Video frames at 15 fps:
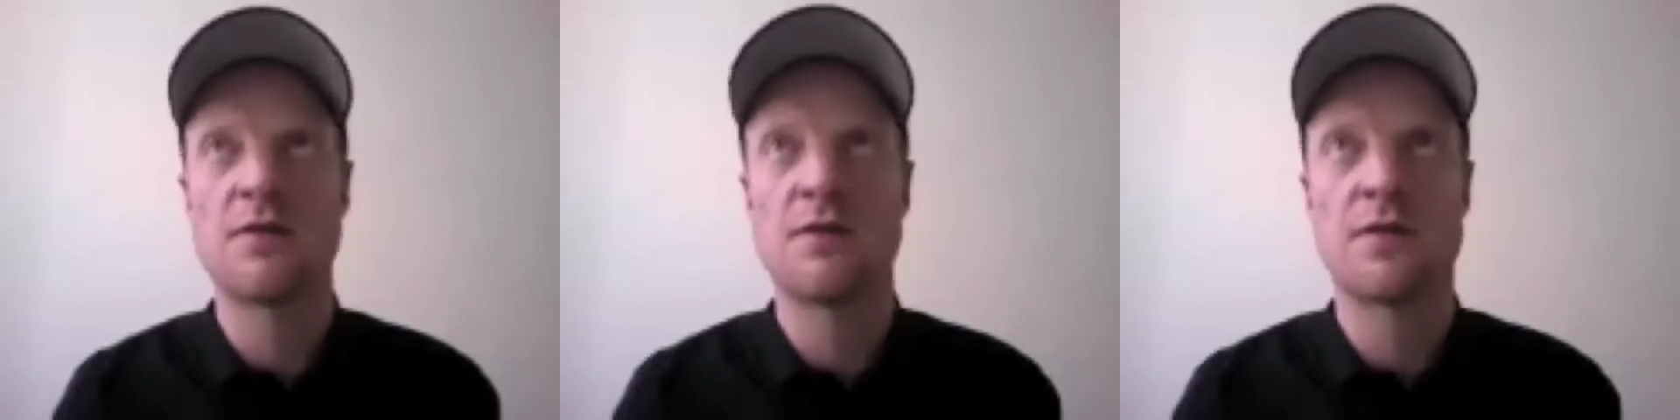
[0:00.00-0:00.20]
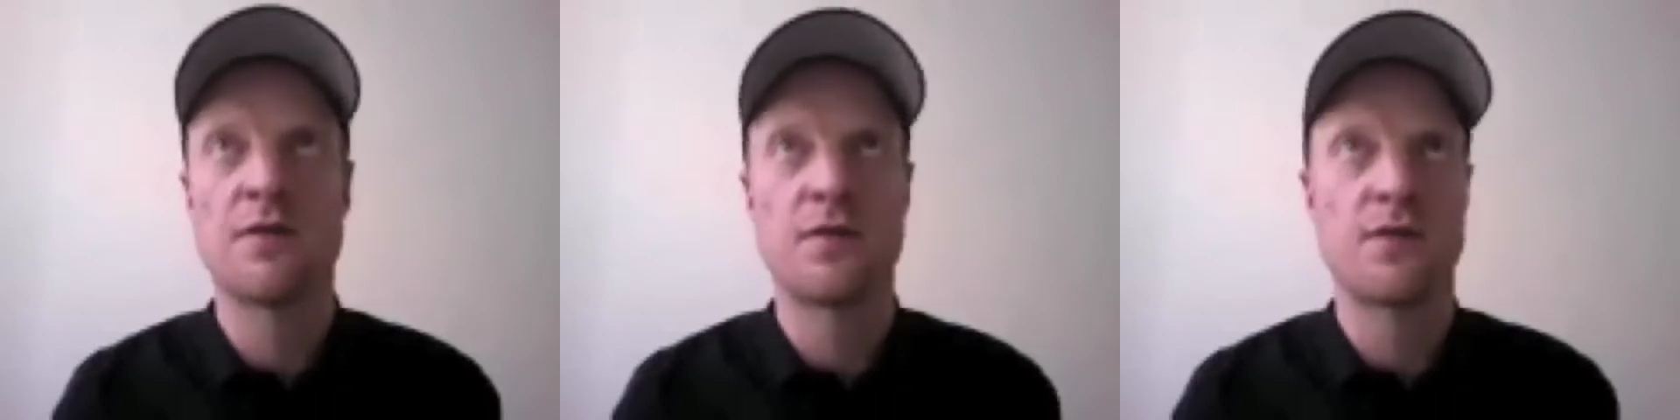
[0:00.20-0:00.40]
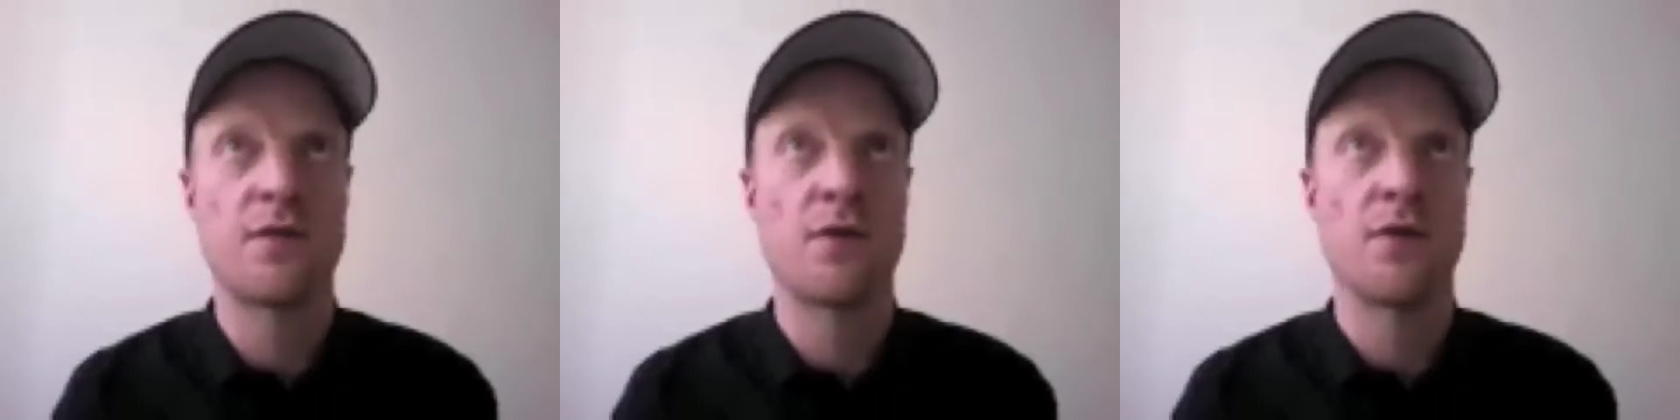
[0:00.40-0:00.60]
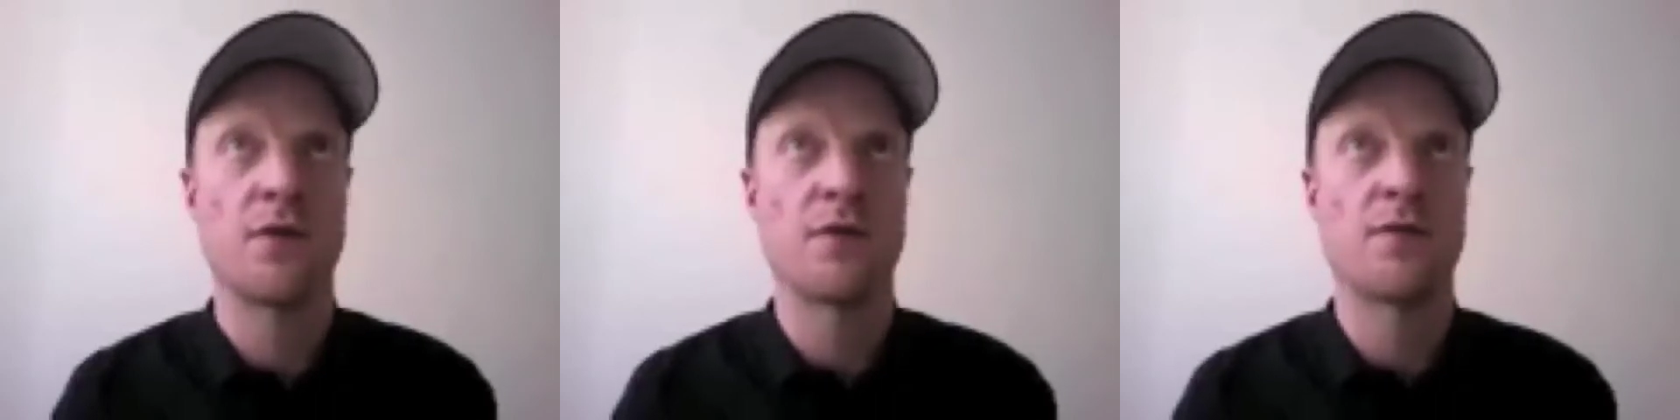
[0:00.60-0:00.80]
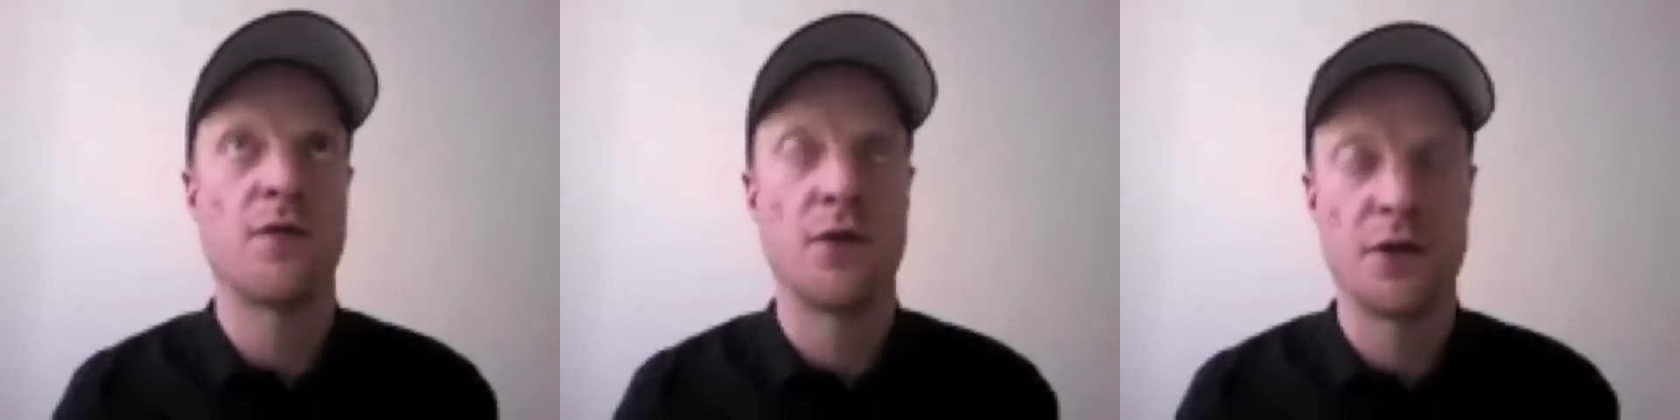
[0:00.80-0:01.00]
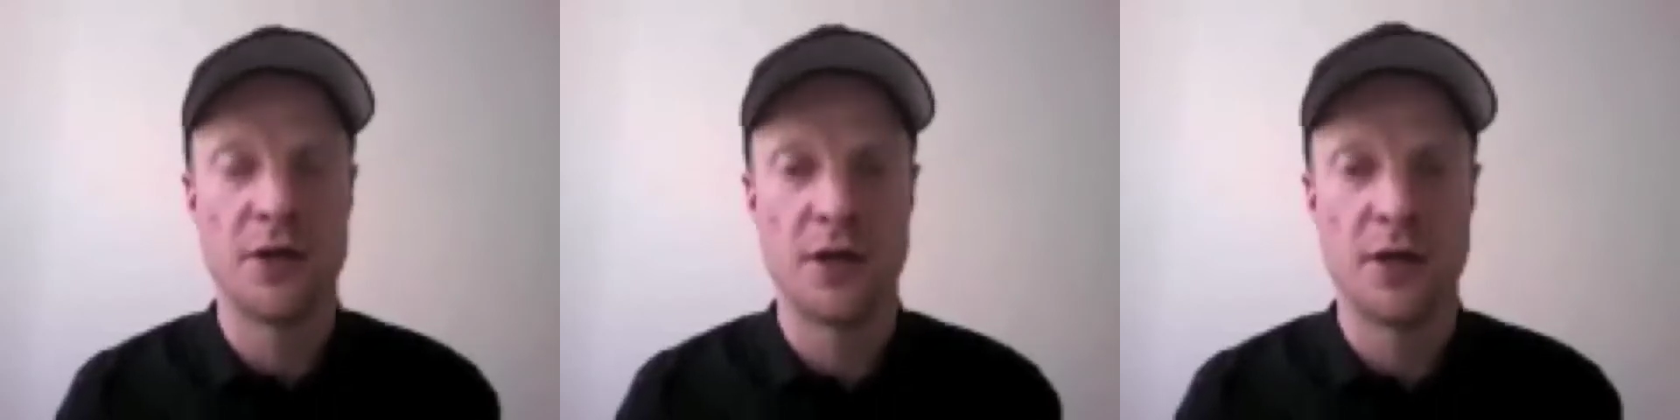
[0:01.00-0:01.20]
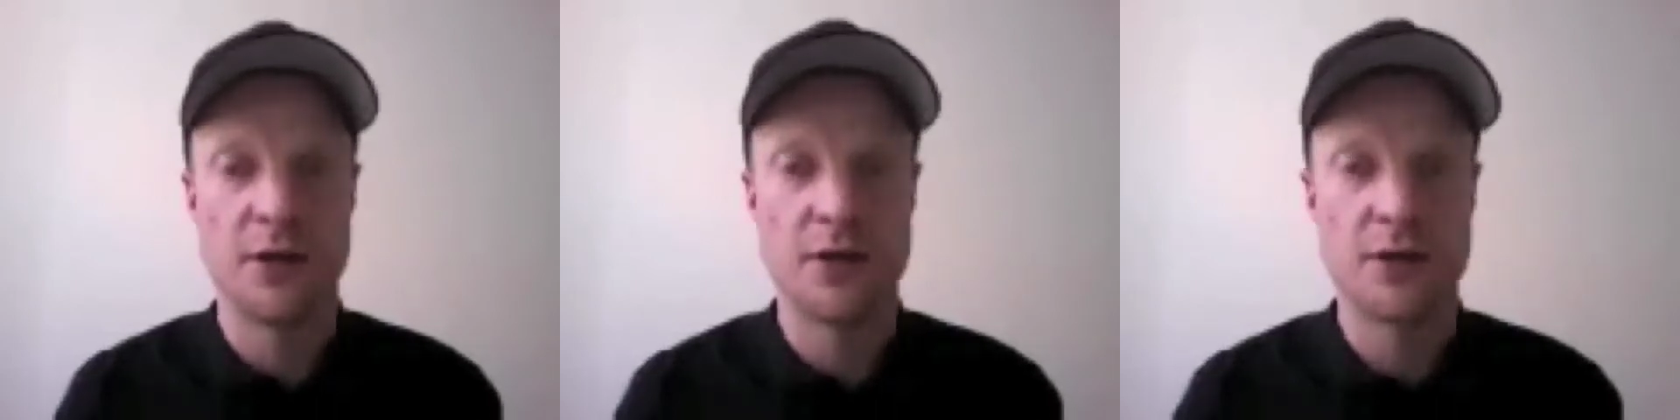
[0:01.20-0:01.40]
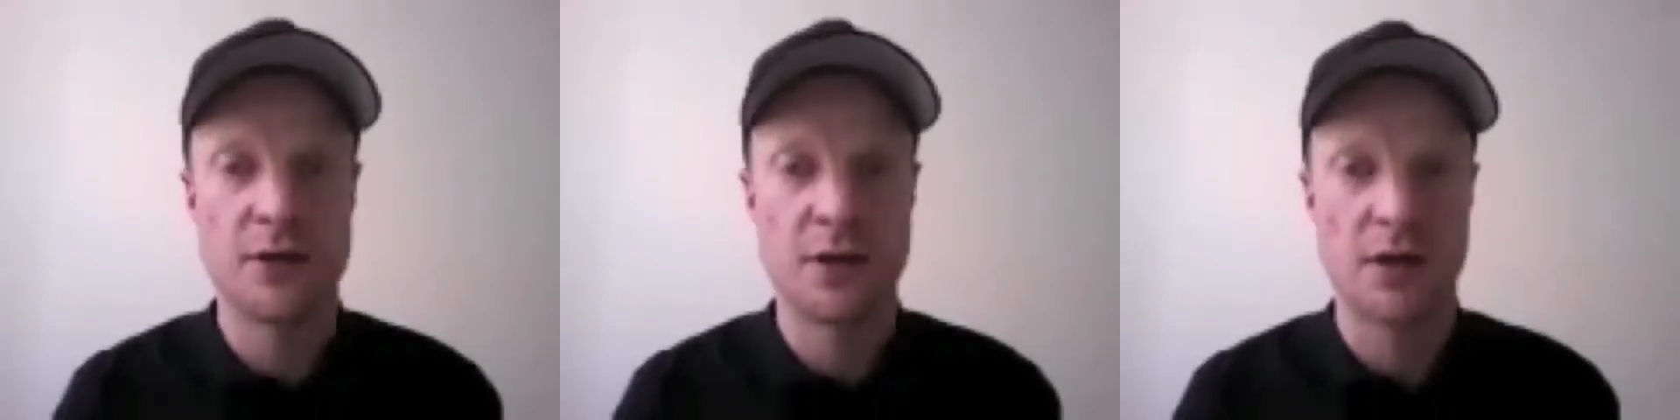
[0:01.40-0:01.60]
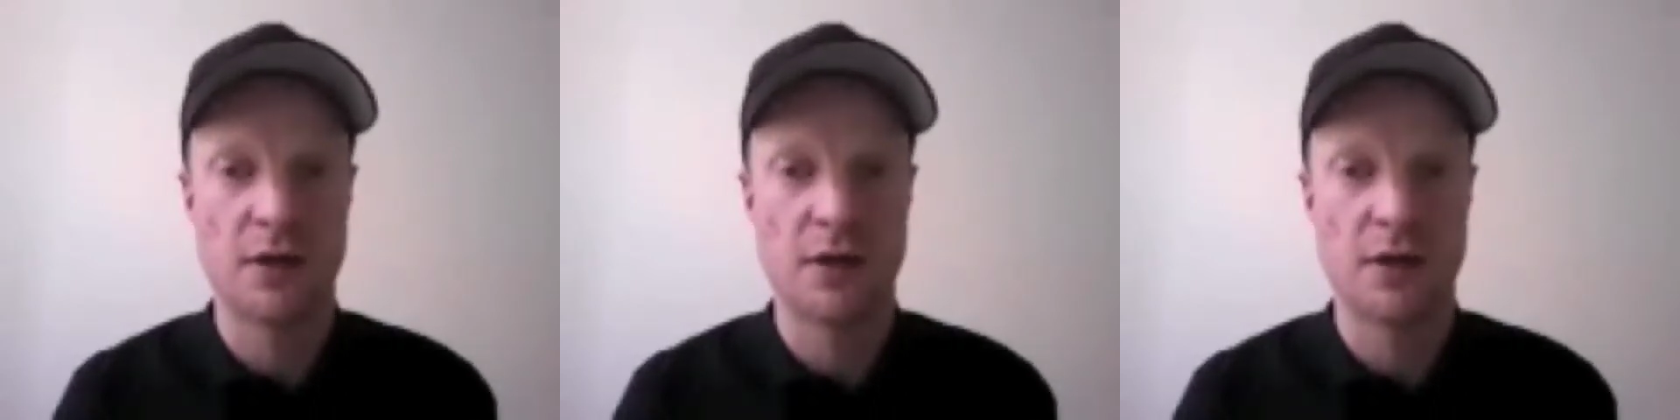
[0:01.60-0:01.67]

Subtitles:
for 40 years,